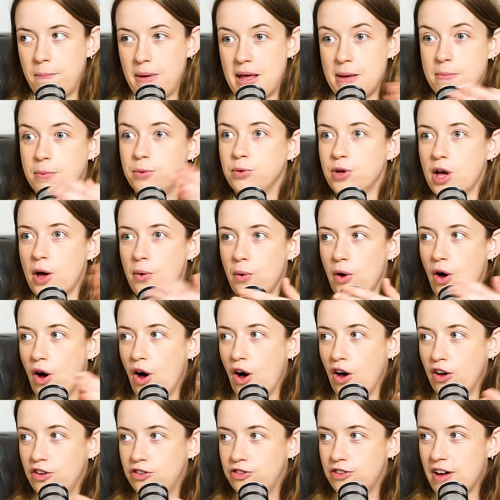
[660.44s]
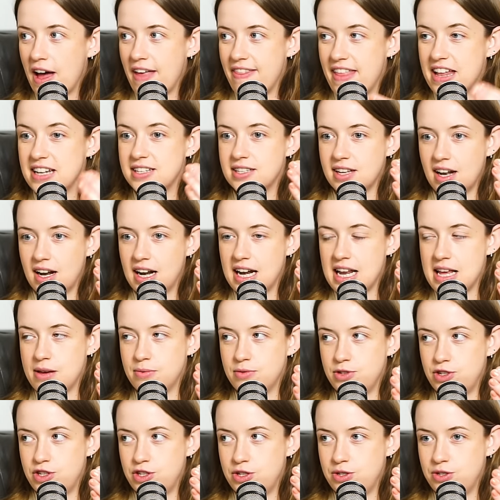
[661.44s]
people go off and then suddenly it
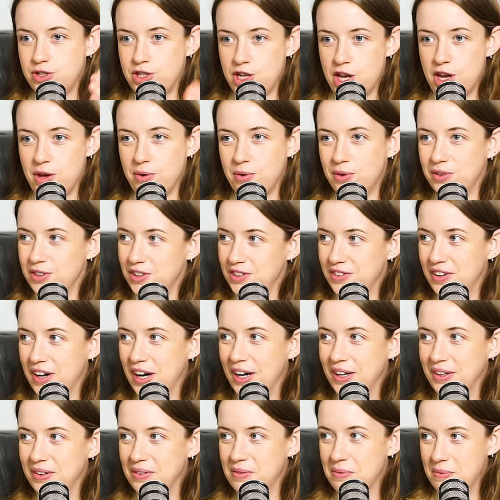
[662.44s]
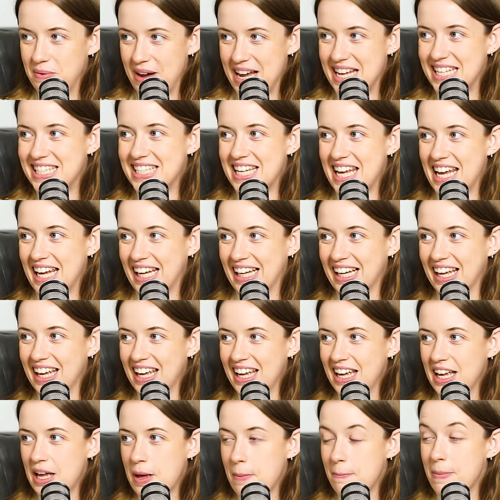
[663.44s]
was just you on your own waiting,
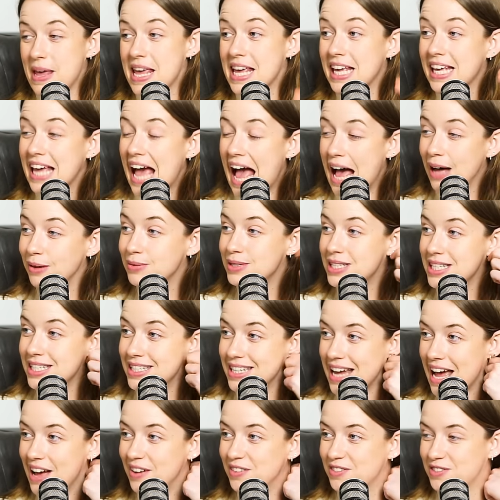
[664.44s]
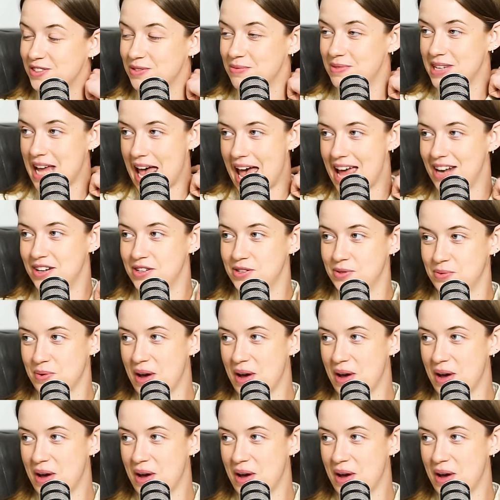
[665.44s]
being counted down from 10 as